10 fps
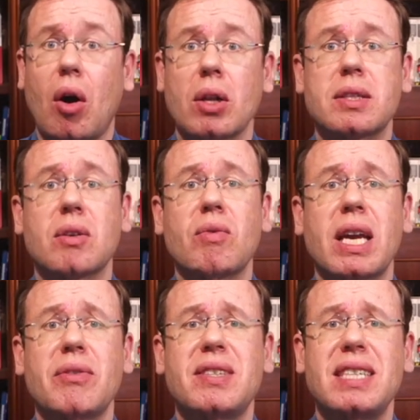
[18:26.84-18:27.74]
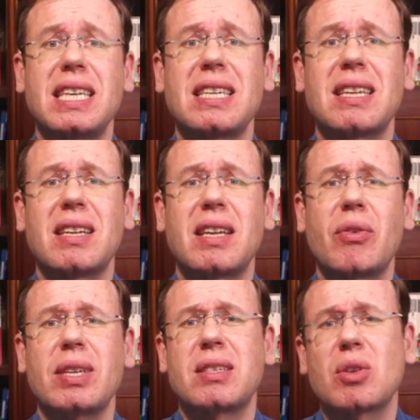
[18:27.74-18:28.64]
Also, we have seen that
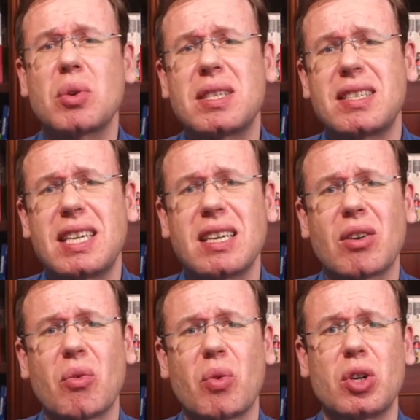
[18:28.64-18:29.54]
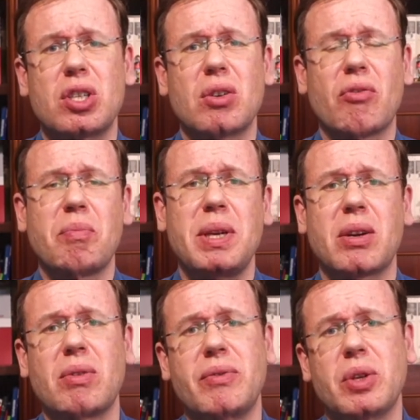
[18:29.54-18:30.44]
there is no single version of
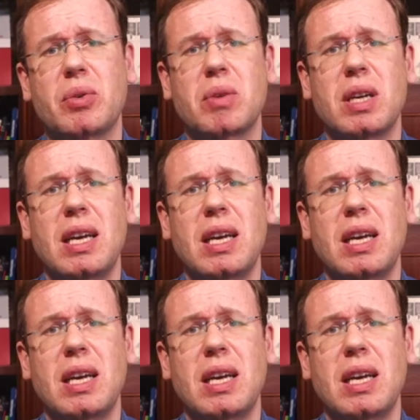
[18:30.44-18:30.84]
peer review.